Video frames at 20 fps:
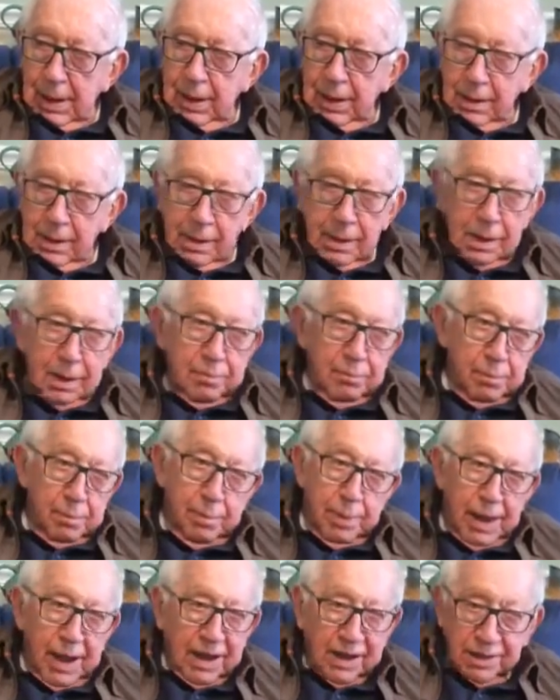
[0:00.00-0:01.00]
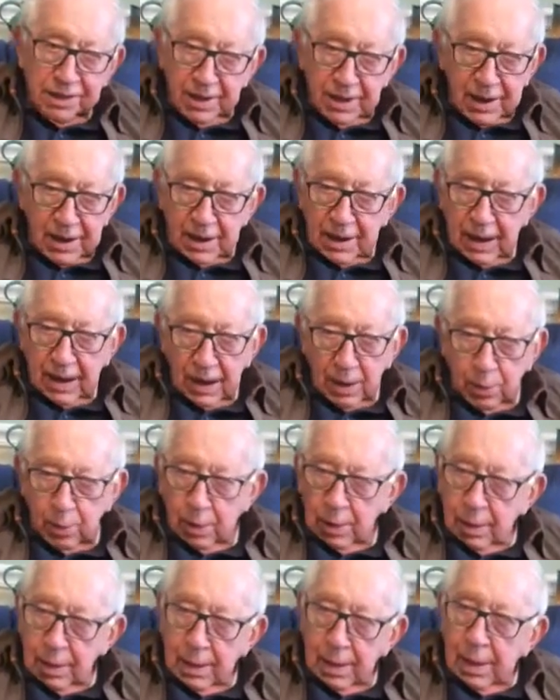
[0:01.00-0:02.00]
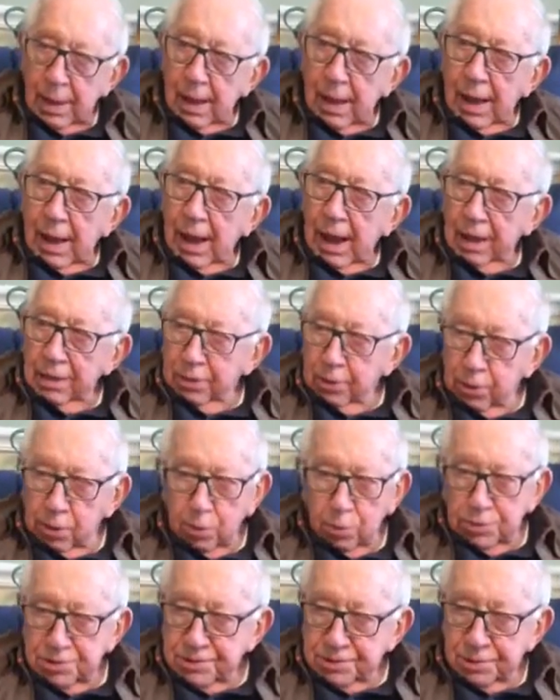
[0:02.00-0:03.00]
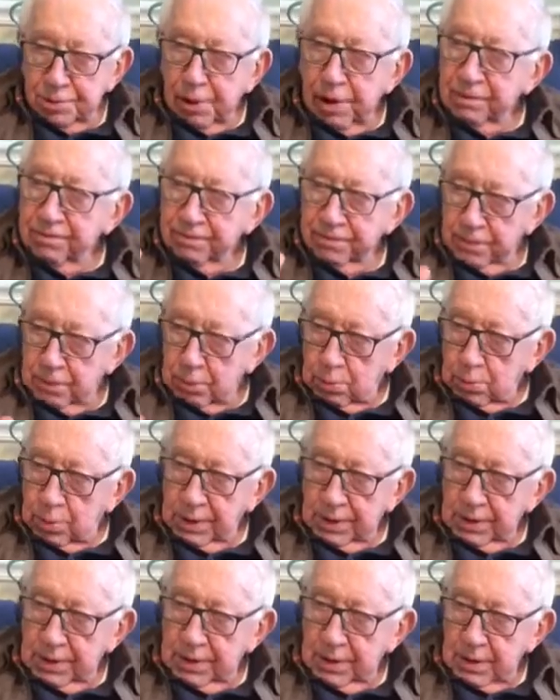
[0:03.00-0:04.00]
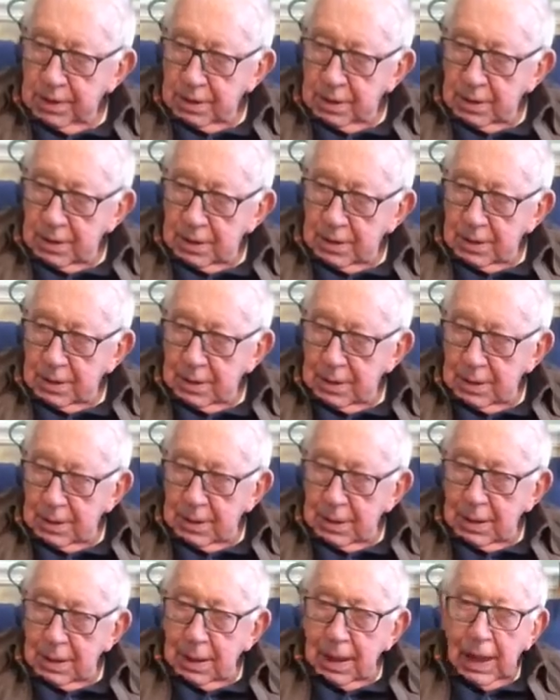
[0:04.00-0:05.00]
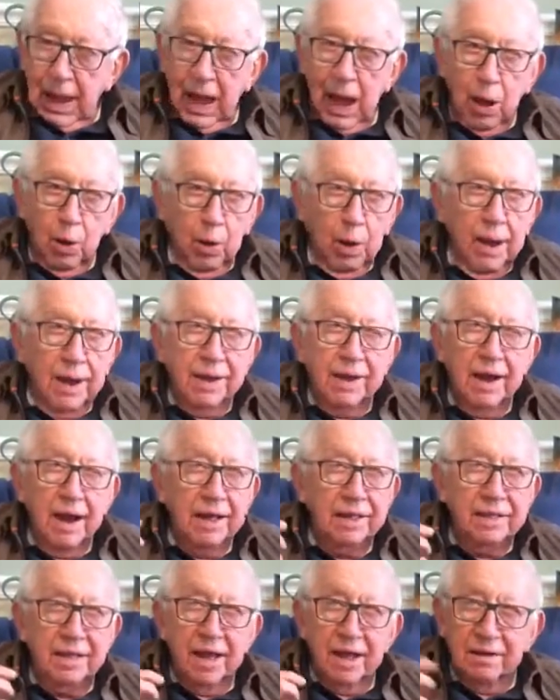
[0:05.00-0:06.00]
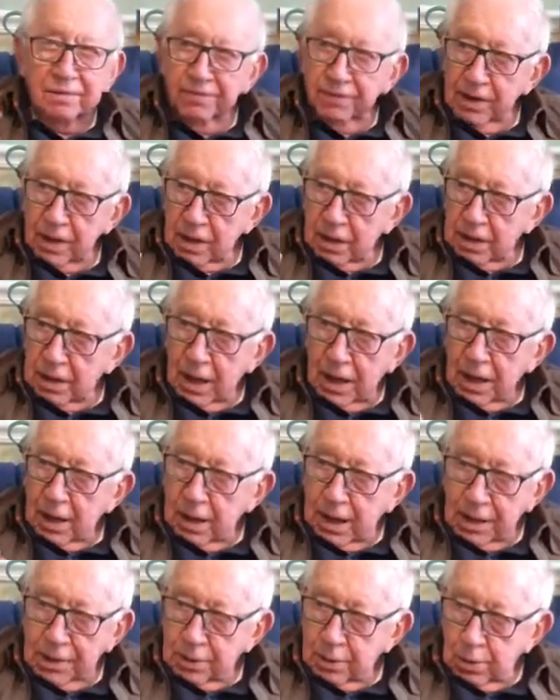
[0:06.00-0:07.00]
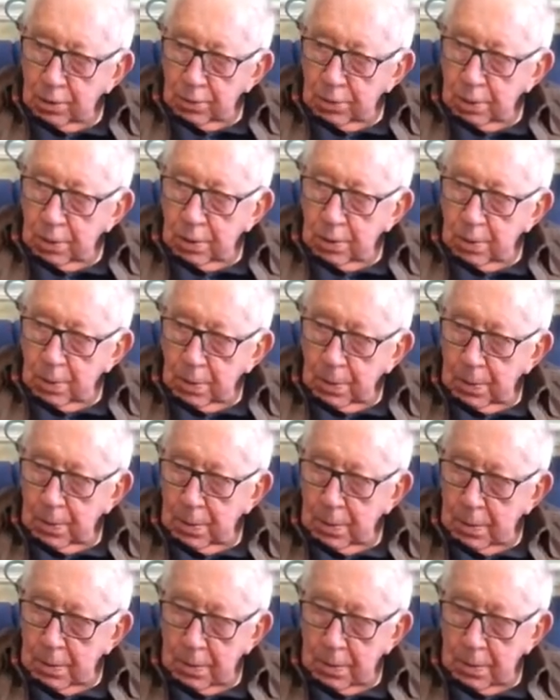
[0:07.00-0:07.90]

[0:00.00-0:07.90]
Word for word: And even back then, how I thought it was dreadful what he did. How I got that feeling, I, I don't know. Yeah. See,